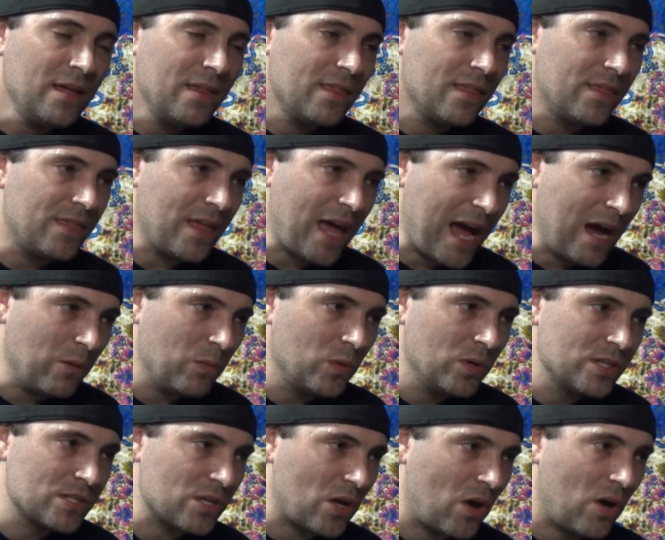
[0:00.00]
That
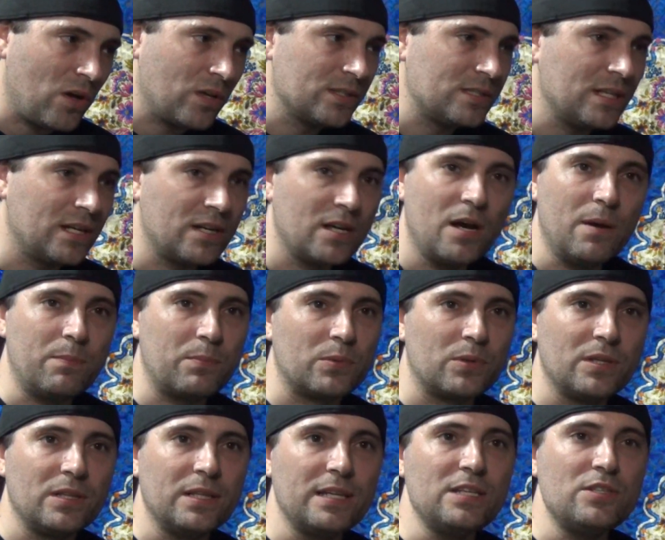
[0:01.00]
was all done up
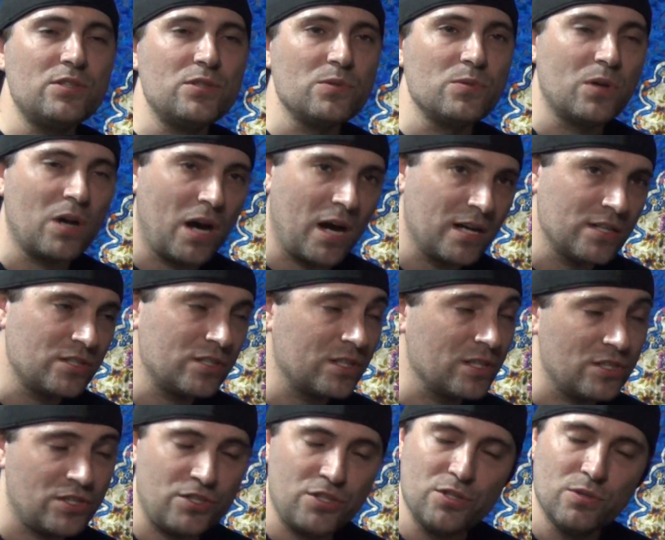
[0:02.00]
really
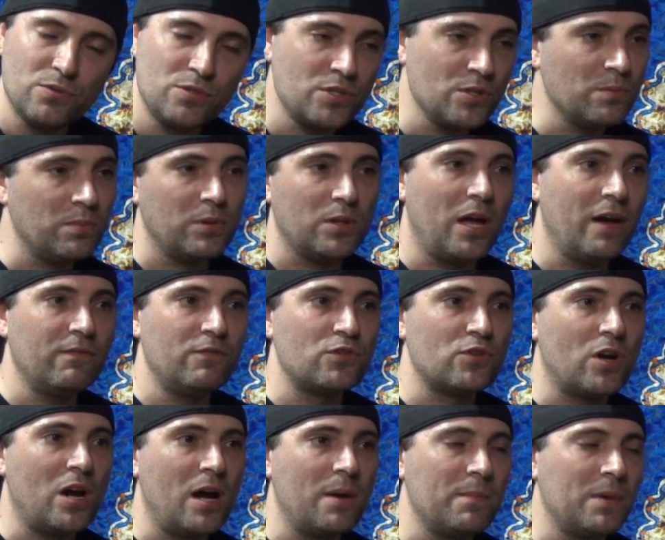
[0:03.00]
because YouTube loved
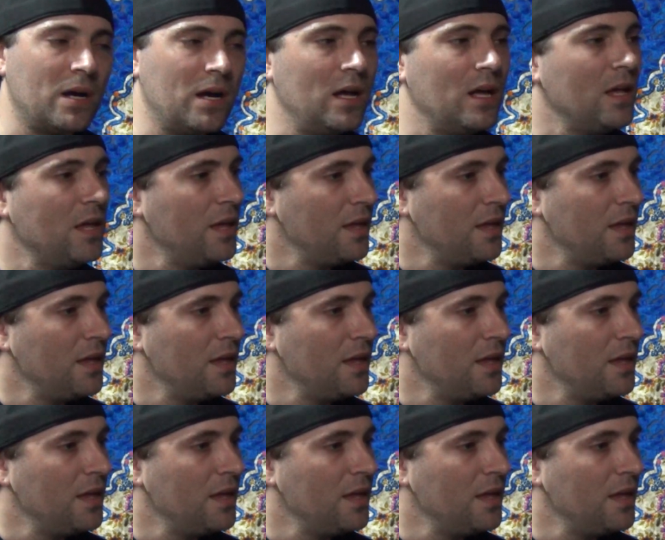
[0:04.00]
drama.